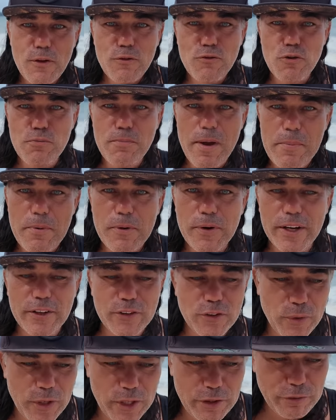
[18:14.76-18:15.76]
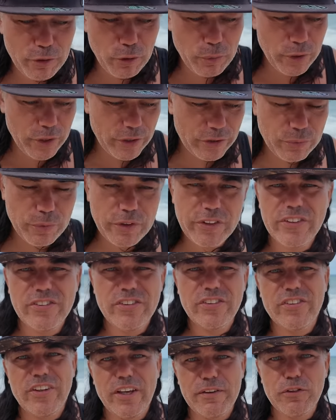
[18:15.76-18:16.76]
to memorize 24 words, which is
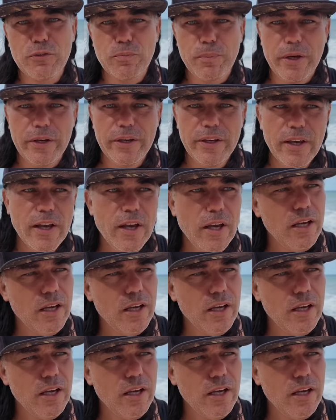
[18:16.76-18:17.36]
the same speed.